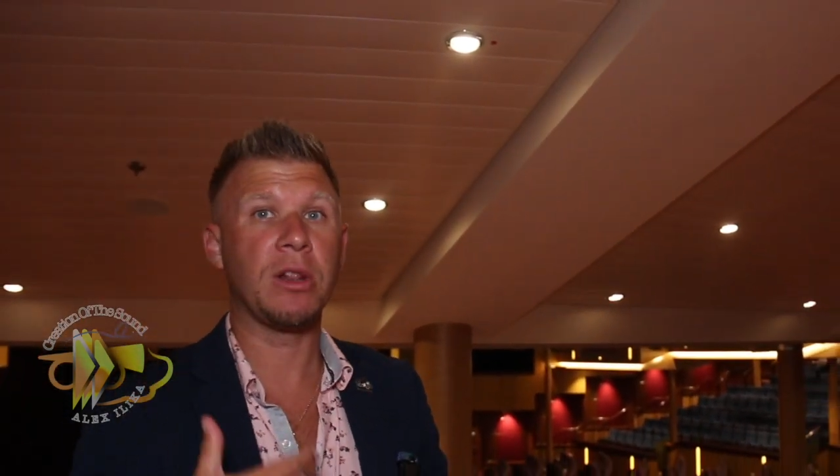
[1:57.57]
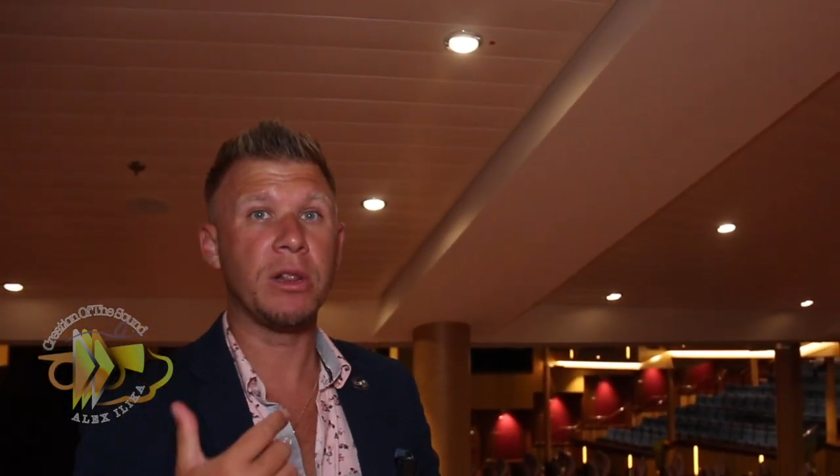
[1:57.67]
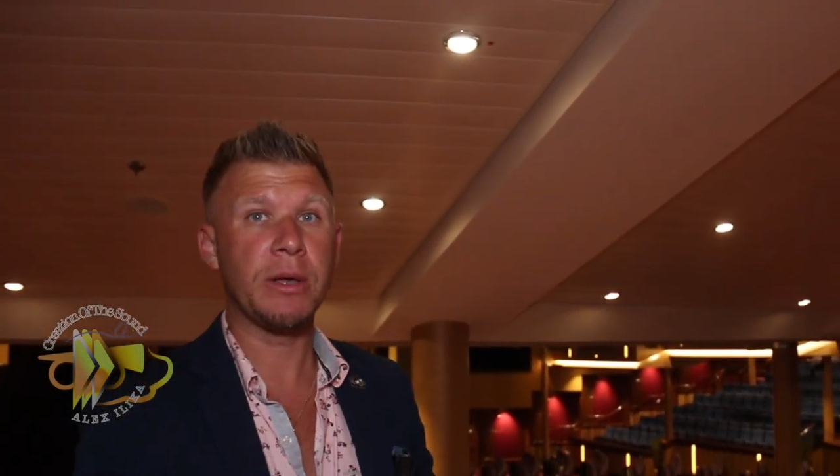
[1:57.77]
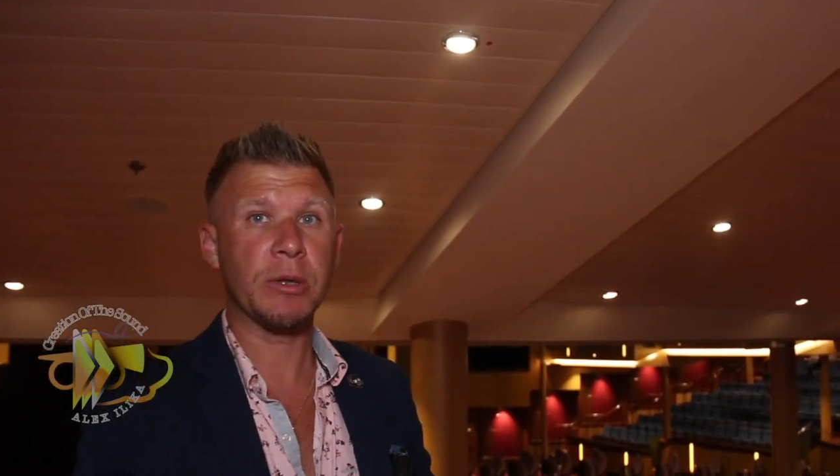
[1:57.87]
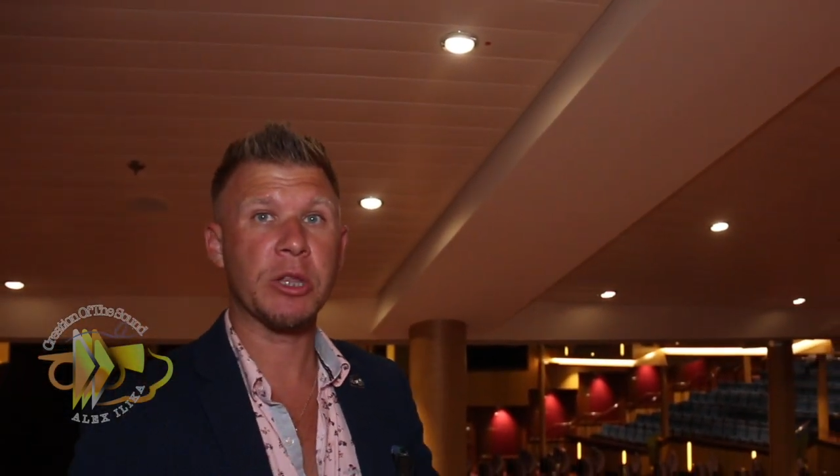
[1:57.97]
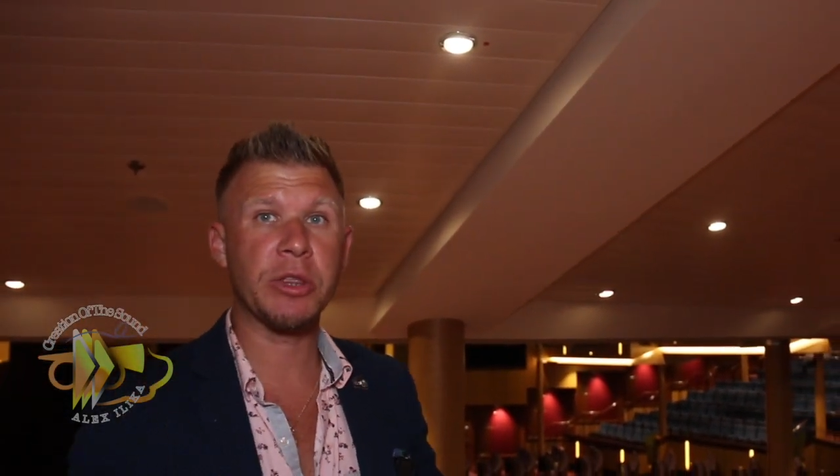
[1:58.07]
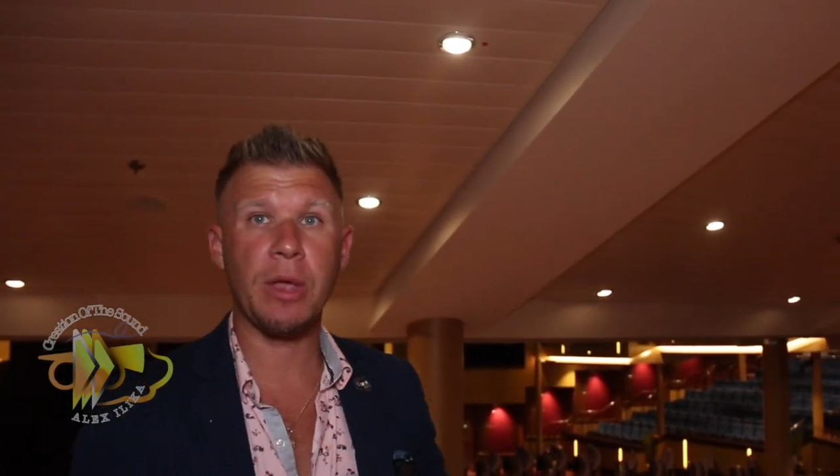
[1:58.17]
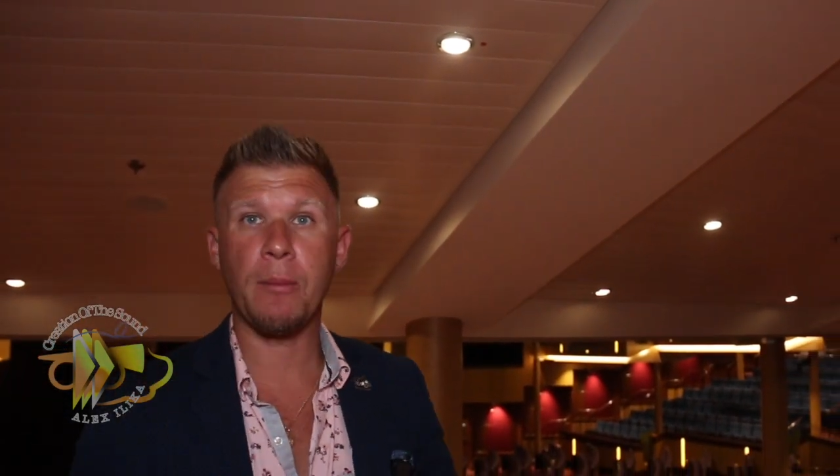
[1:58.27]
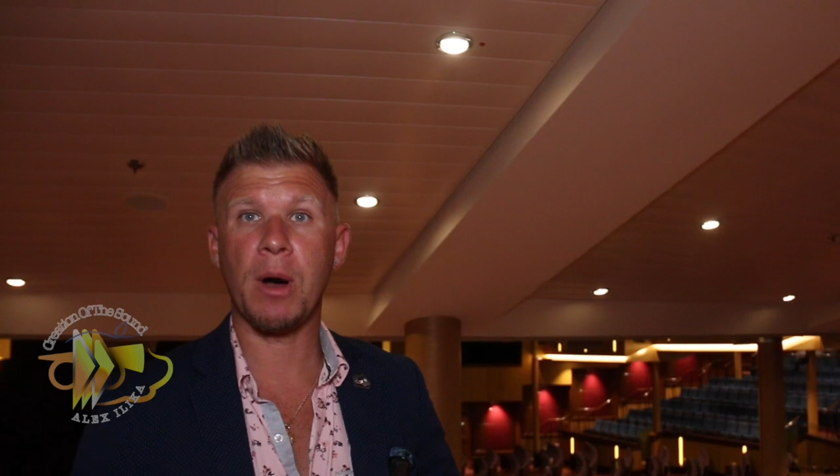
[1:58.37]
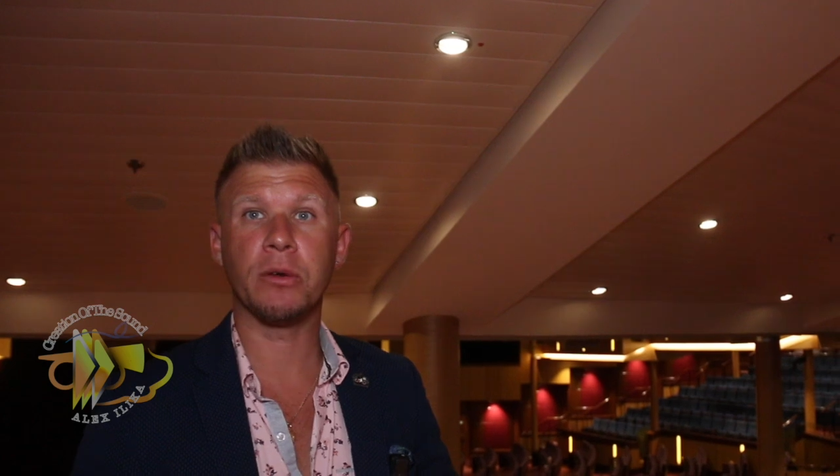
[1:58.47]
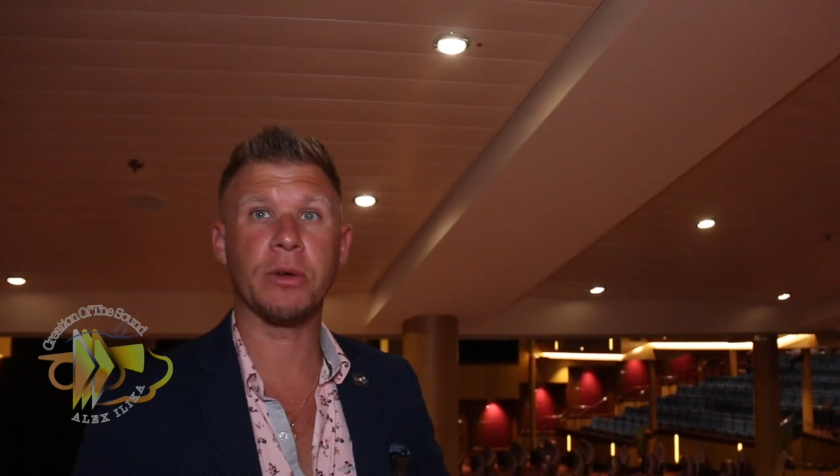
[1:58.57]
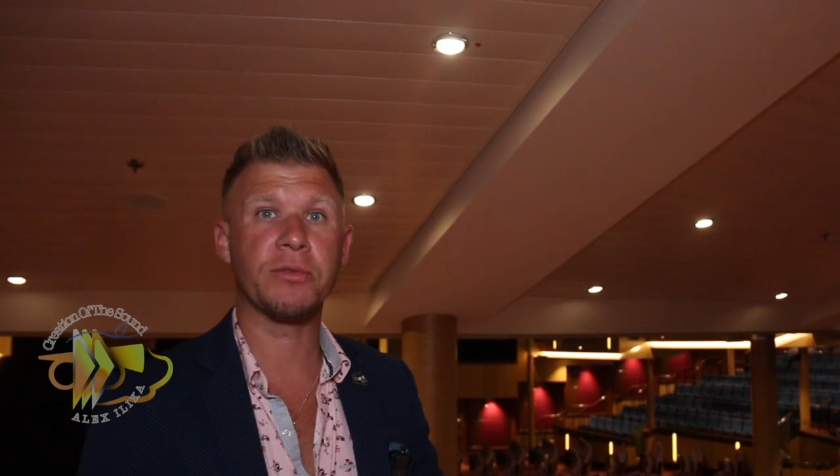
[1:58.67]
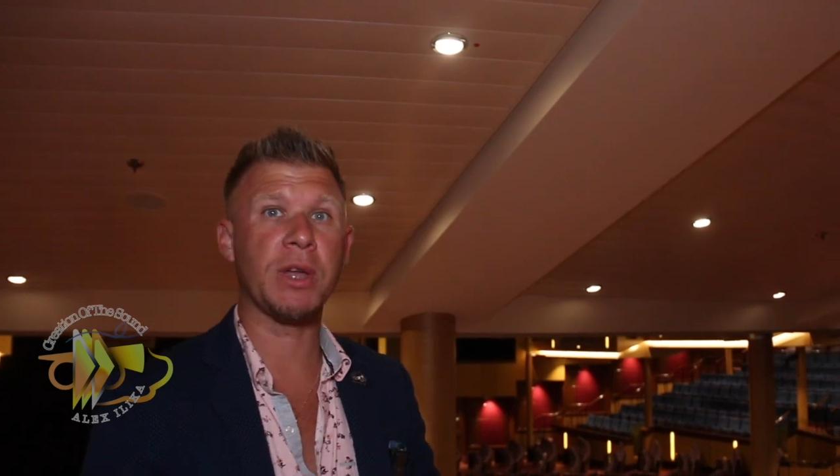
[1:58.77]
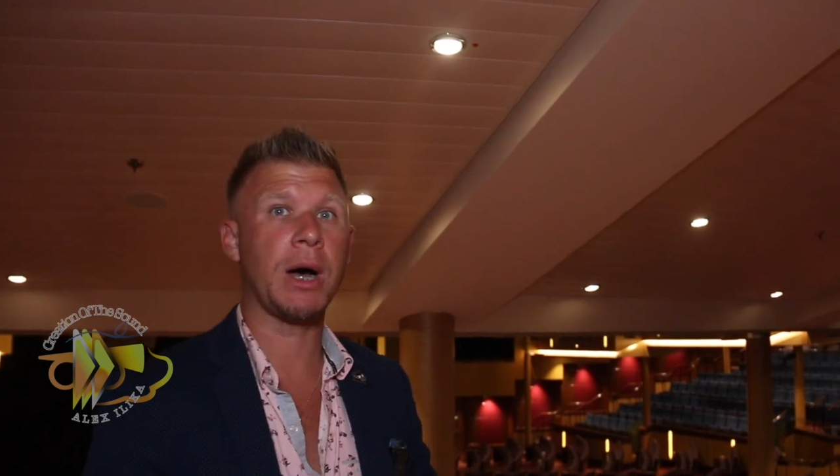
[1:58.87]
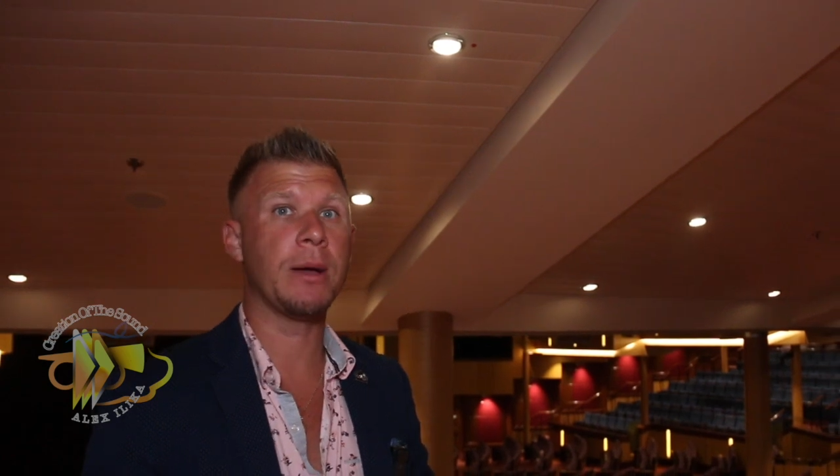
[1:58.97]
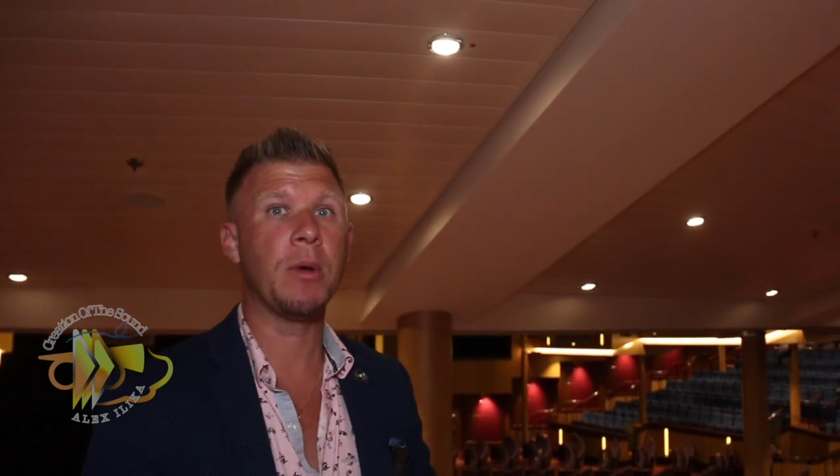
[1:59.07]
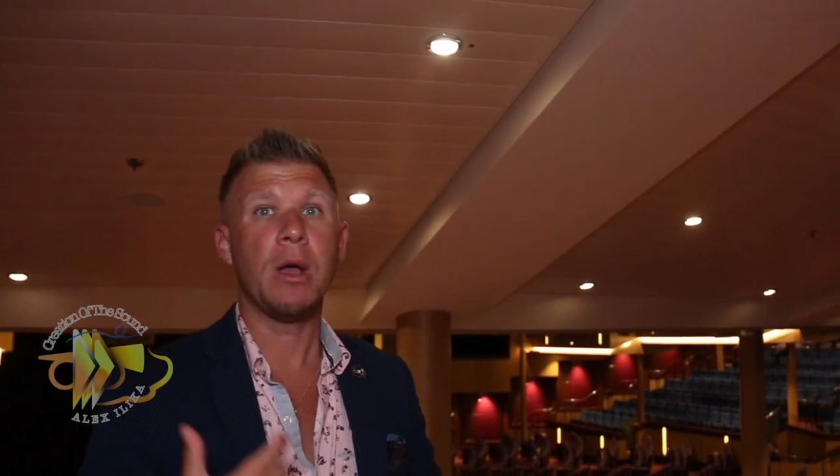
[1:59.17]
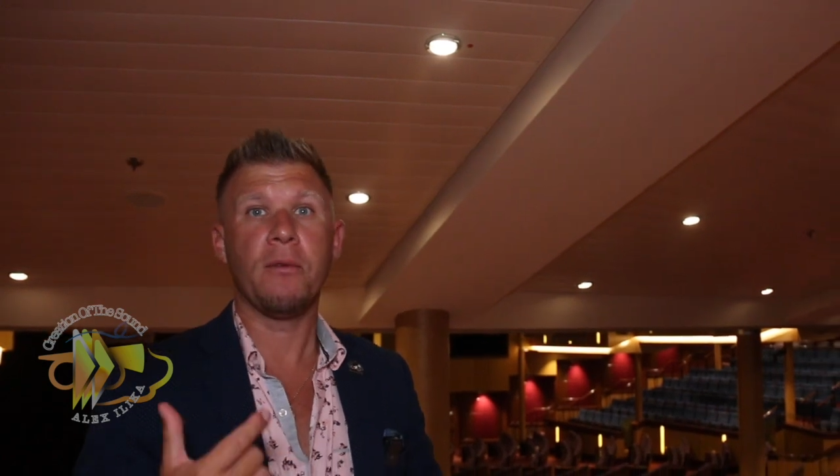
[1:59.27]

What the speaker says: limited amount of time